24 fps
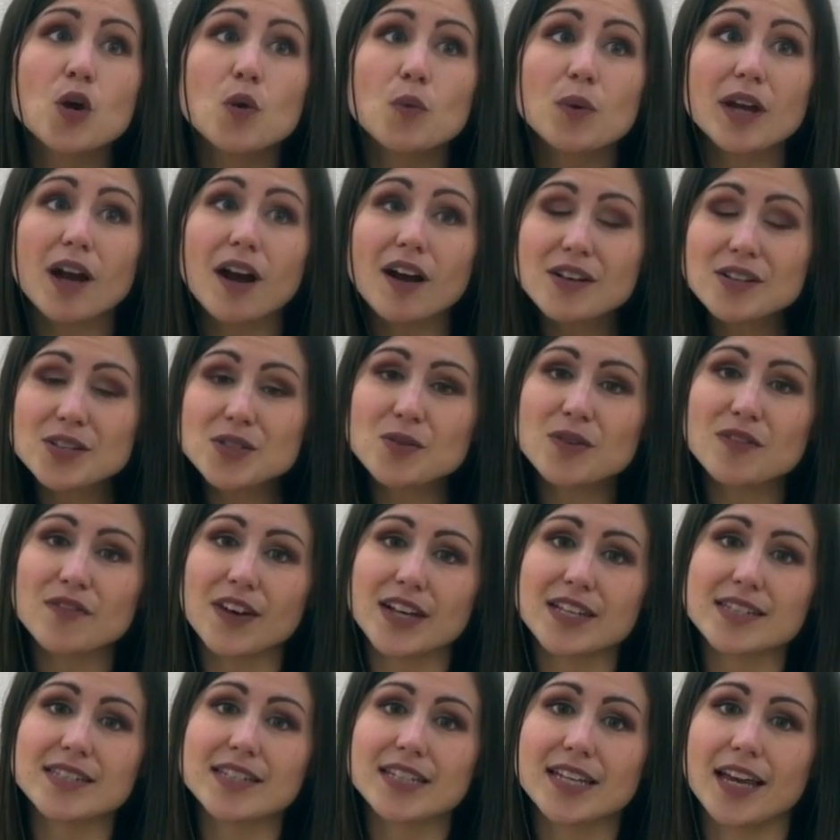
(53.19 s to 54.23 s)
We also
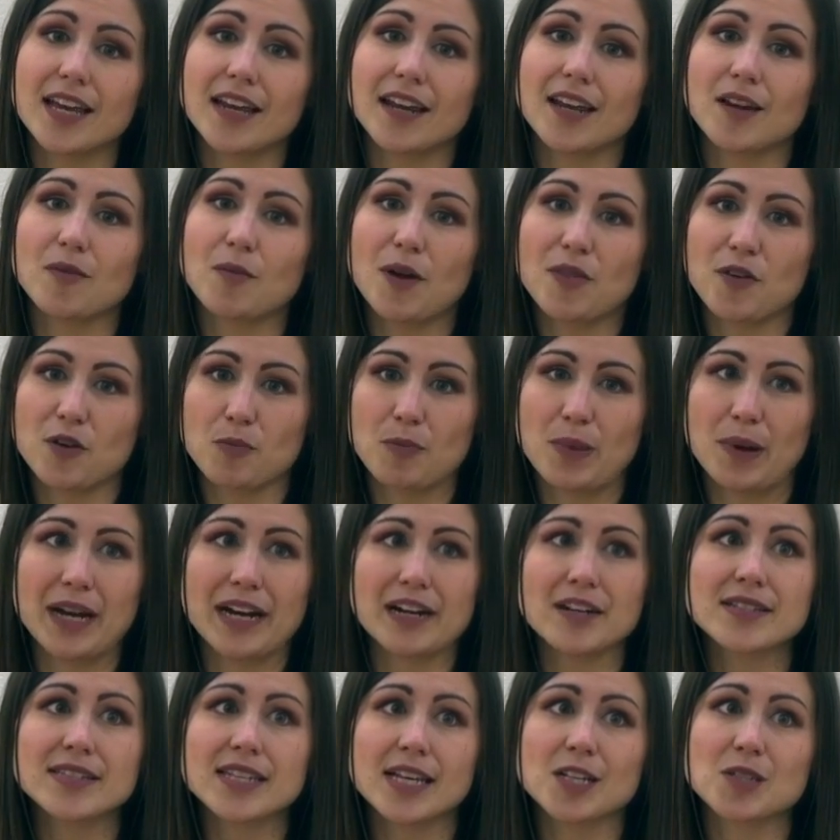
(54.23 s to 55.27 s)
investigated whether
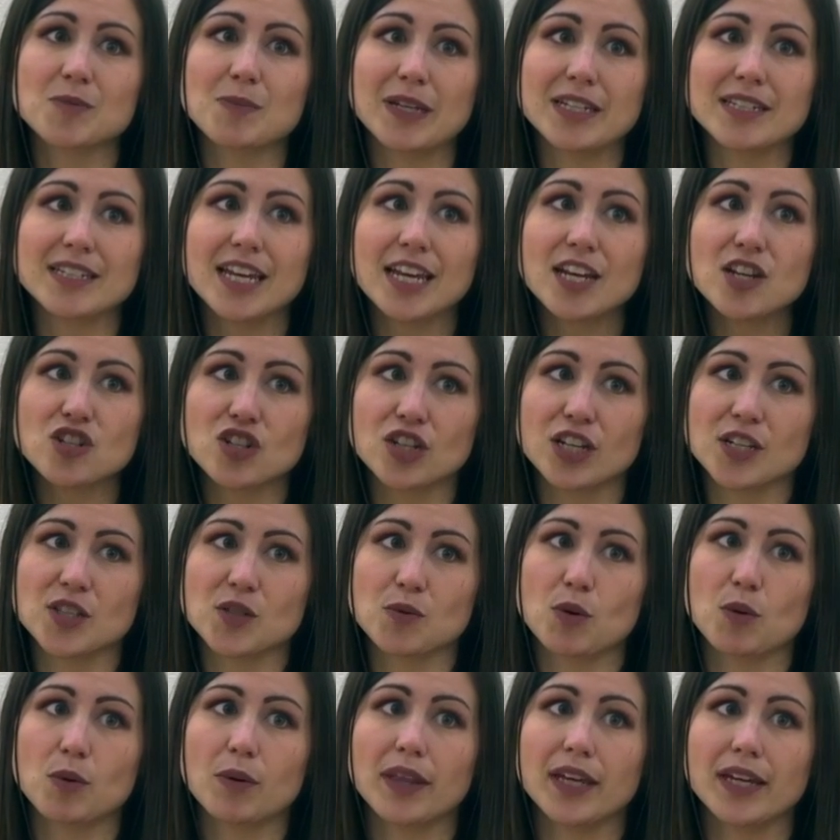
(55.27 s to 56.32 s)
parents' expectations
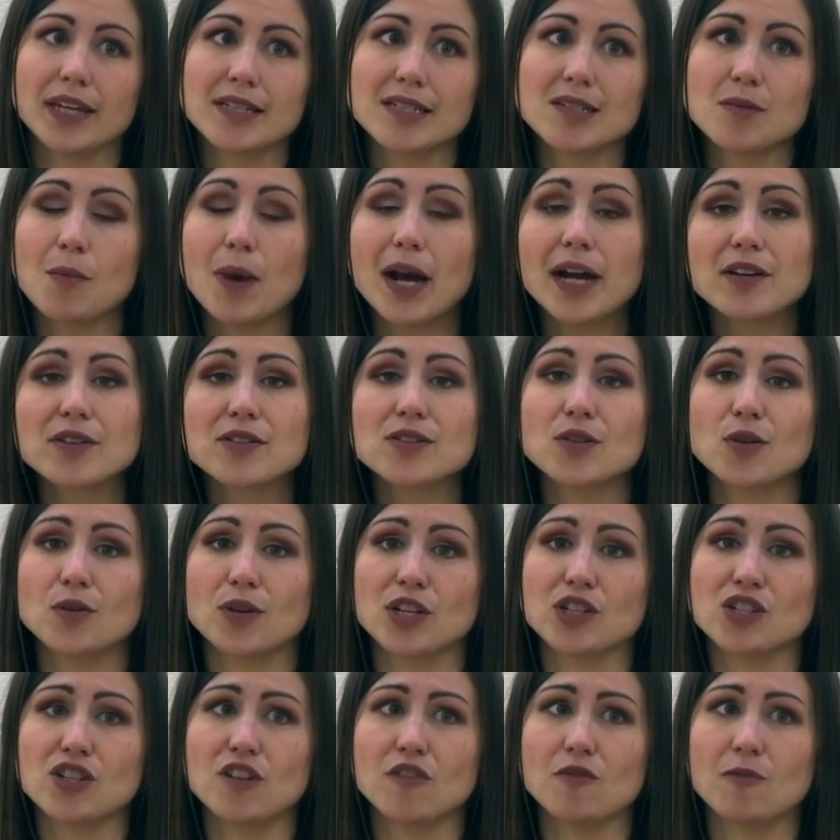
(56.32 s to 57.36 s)
were related to milestone
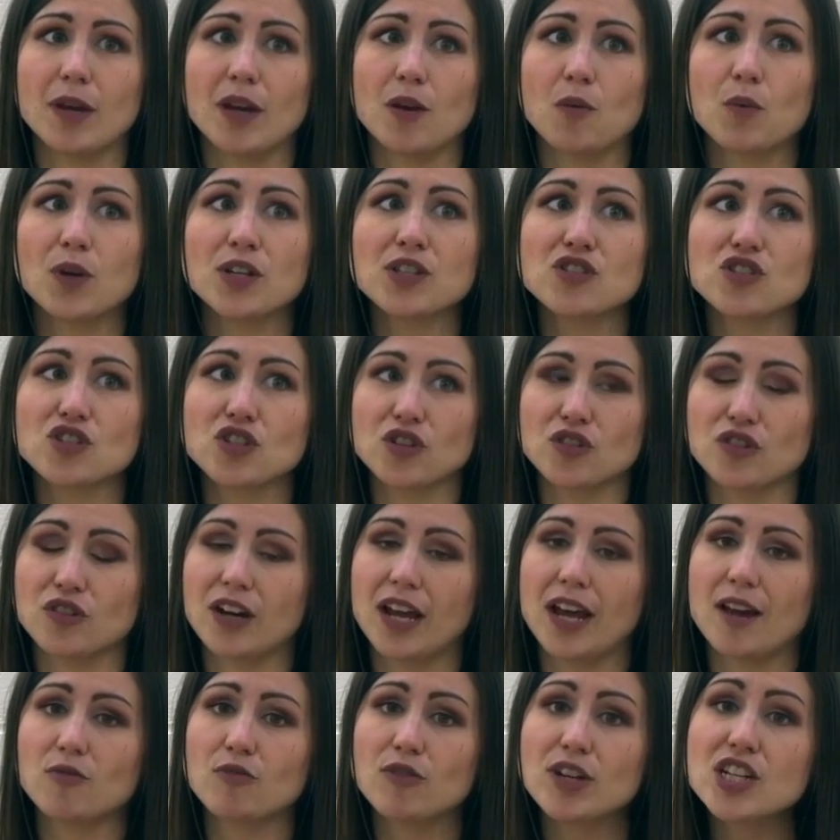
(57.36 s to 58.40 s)
achievement once
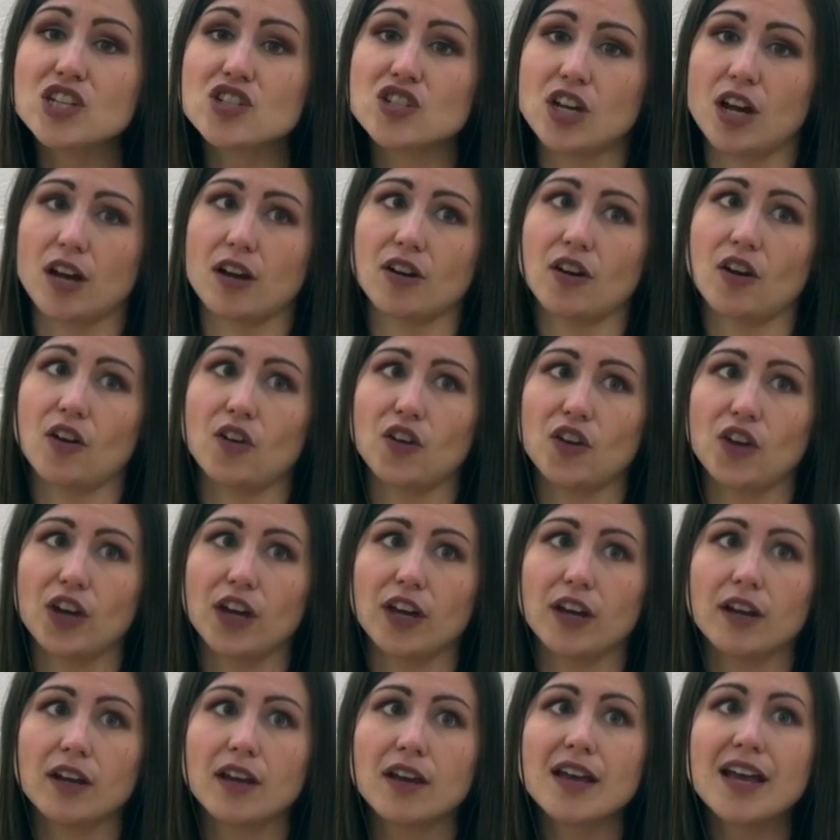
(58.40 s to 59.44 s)
children had reached young
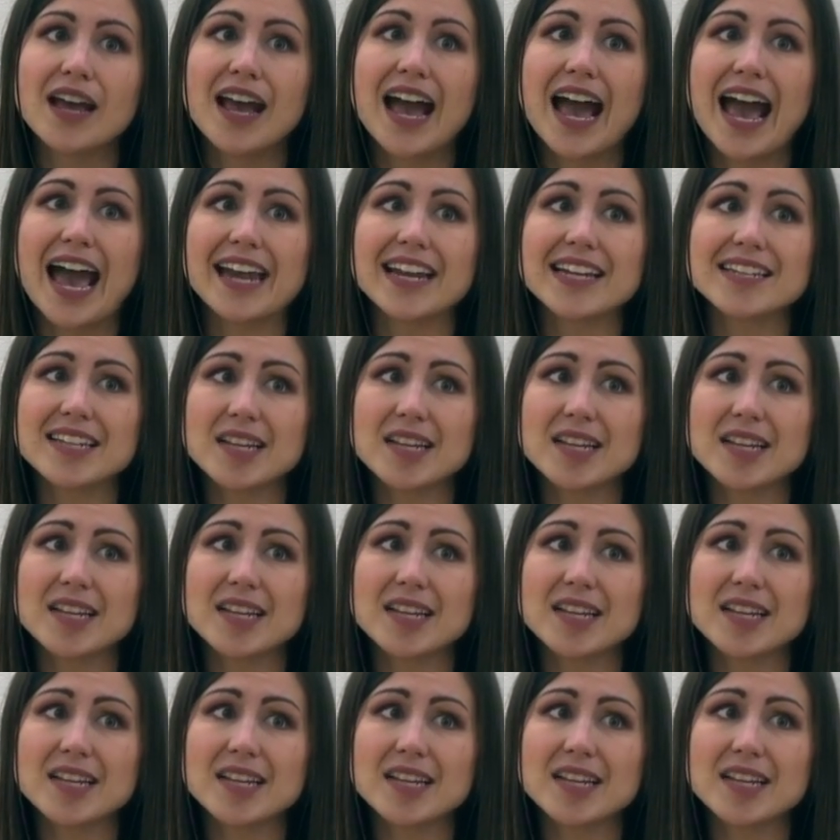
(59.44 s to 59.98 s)
adulthood, and